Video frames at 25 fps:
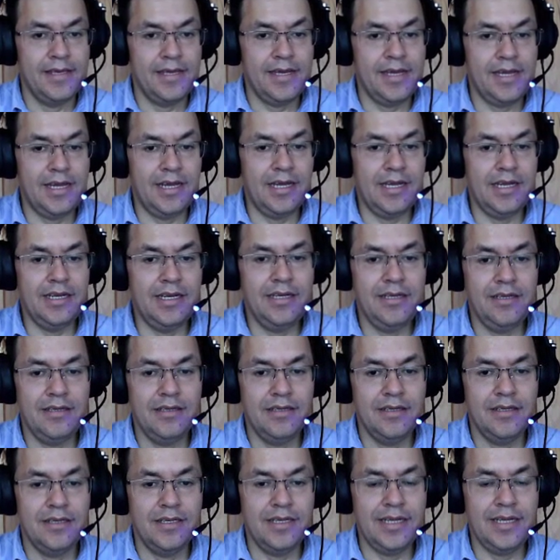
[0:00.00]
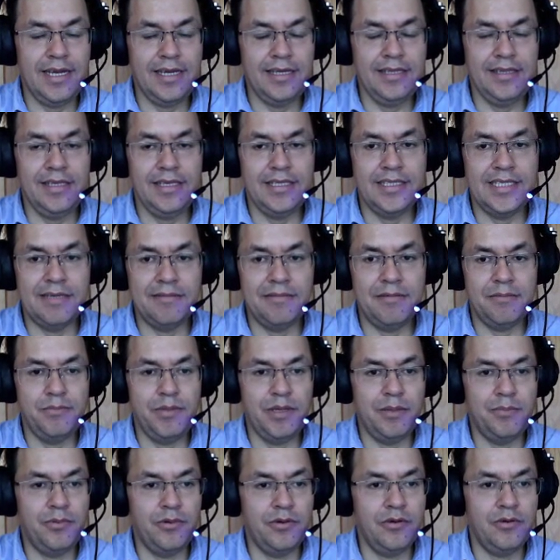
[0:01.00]
and 97
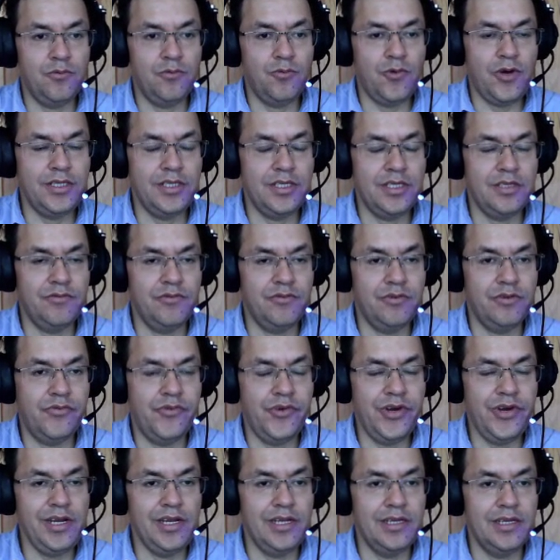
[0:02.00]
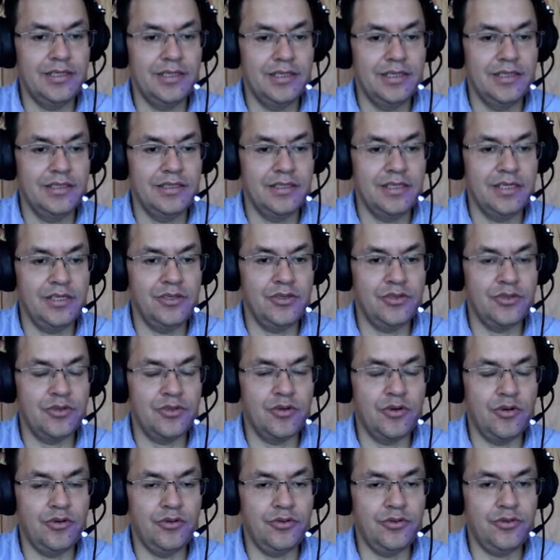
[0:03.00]
people watch it for free. They just
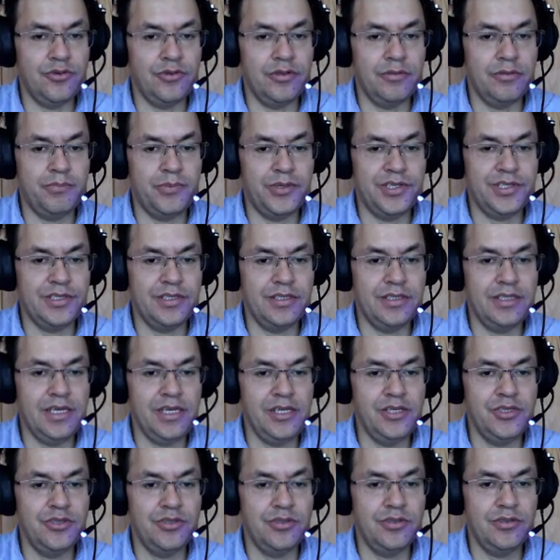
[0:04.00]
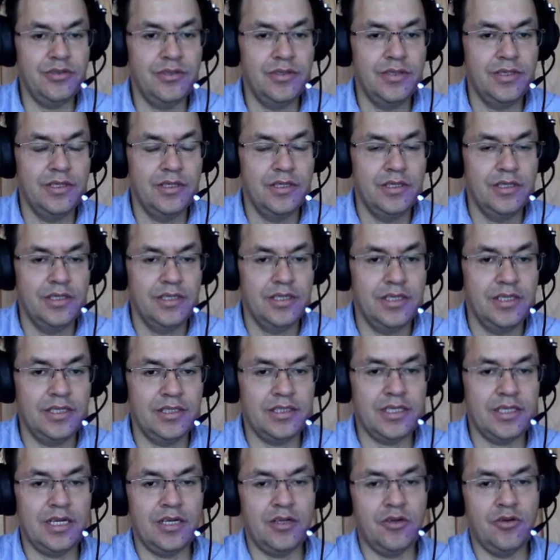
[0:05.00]
go through the presentation,
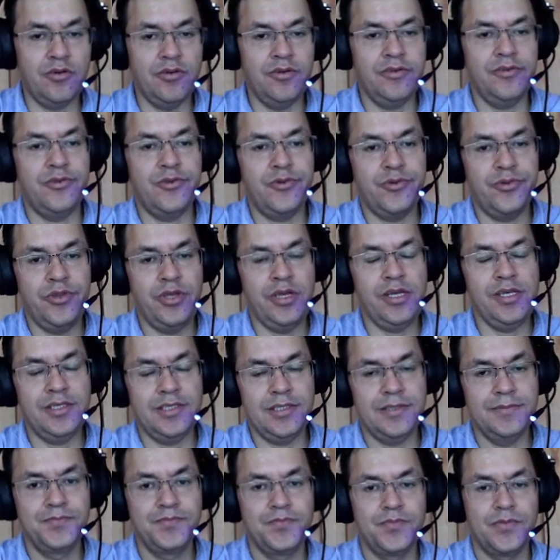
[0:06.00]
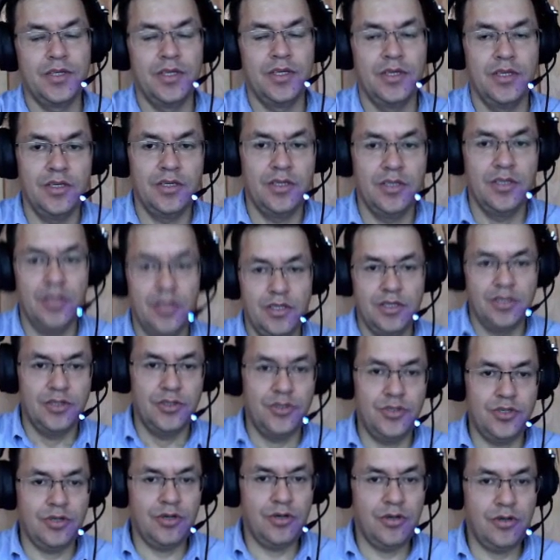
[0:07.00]
start going through this.
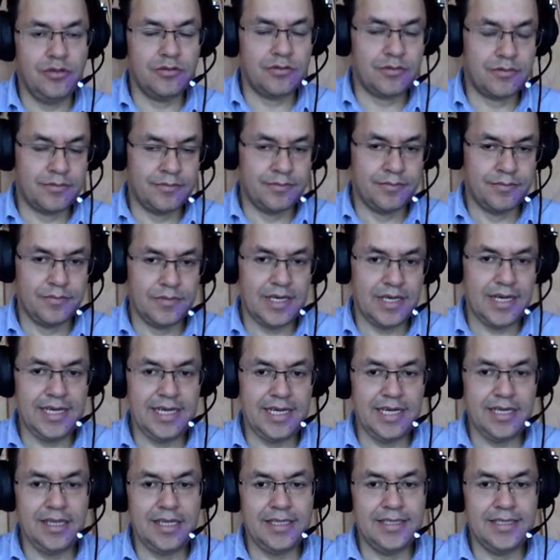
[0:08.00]
So I had